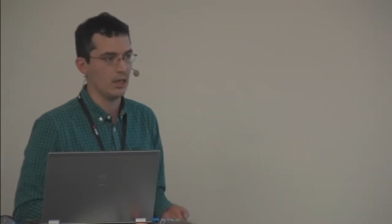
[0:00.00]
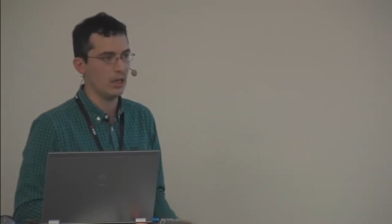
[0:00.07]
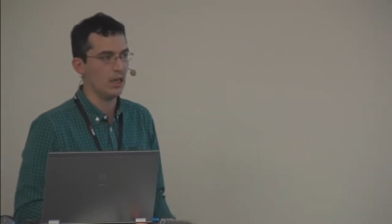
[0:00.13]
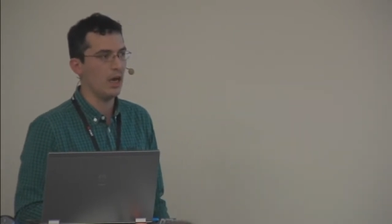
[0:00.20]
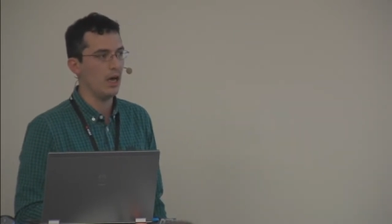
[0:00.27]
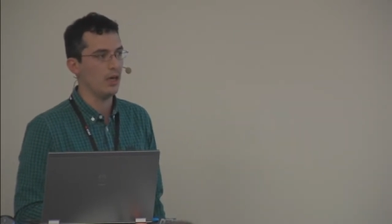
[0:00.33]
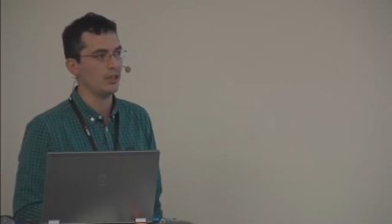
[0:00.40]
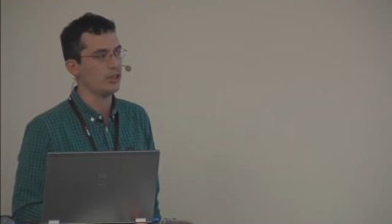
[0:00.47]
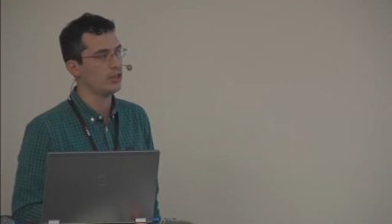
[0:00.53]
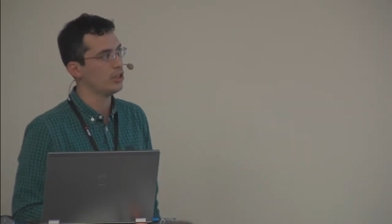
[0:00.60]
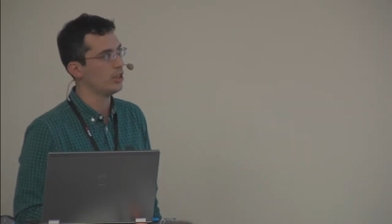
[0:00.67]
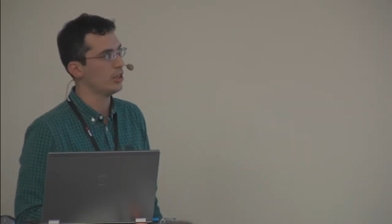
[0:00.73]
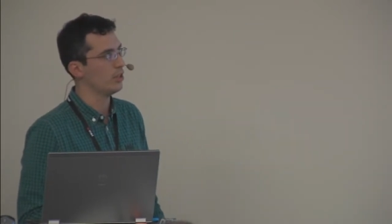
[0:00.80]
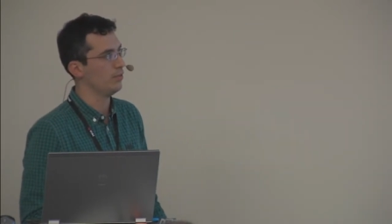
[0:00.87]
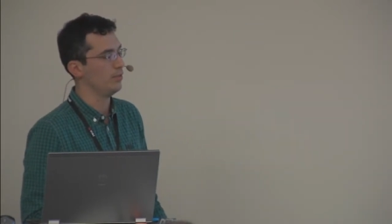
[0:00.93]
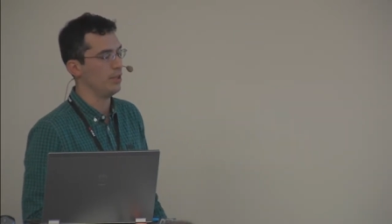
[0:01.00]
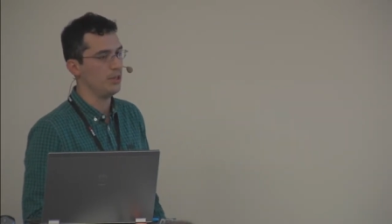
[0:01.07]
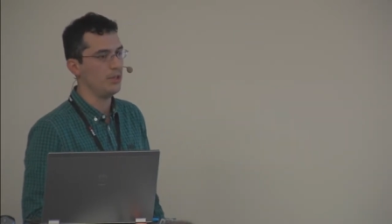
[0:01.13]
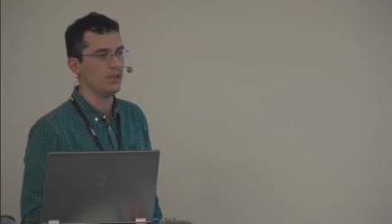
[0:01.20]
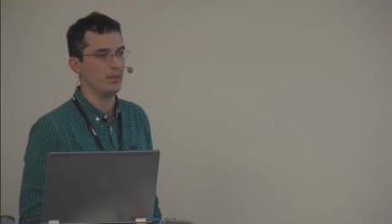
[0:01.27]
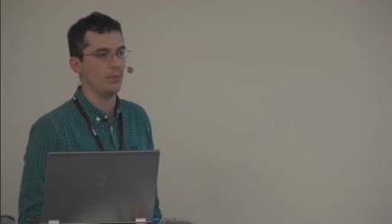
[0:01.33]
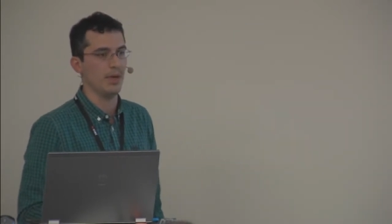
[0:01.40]
a large chunk of your
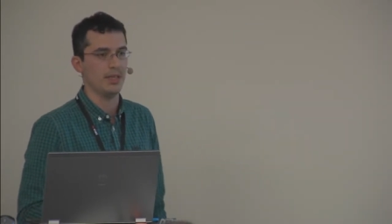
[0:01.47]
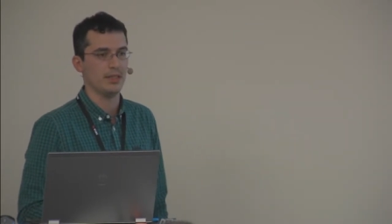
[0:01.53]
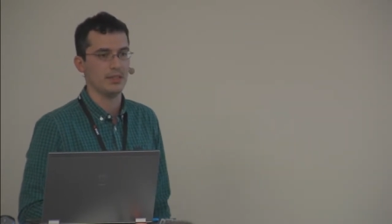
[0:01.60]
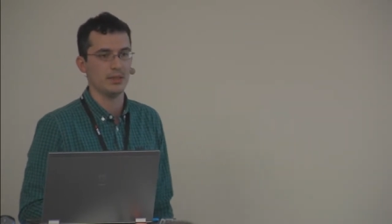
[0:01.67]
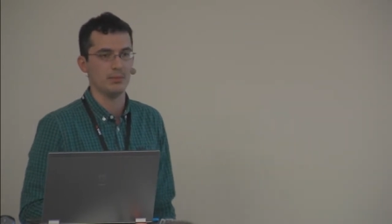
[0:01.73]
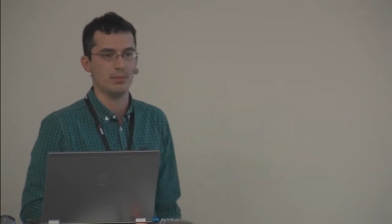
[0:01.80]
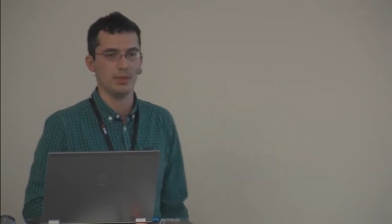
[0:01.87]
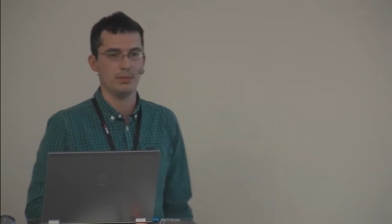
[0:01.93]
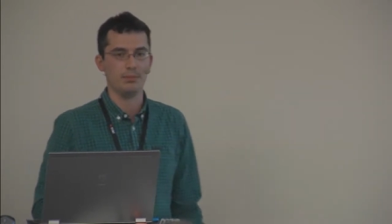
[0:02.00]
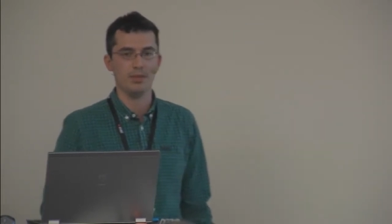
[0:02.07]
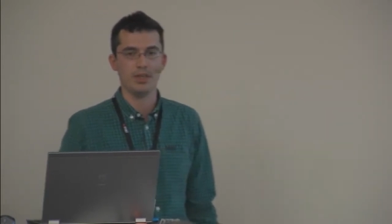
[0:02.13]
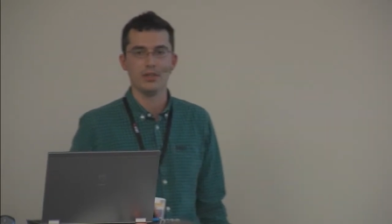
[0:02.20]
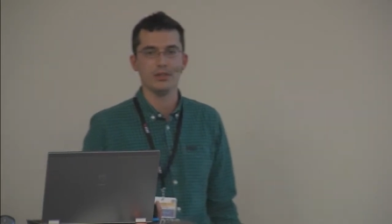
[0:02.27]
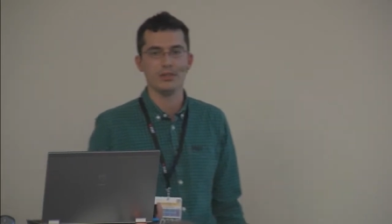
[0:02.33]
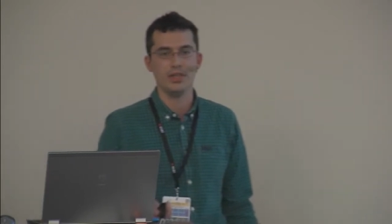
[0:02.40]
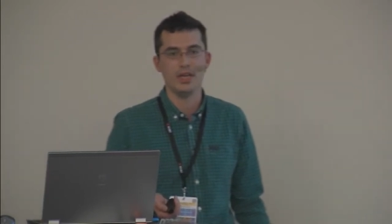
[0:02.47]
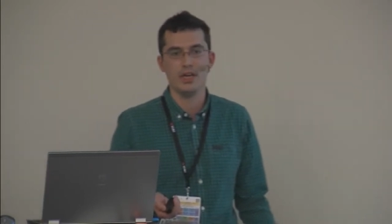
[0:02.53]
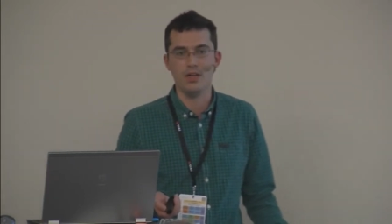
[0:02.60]
user base simply because they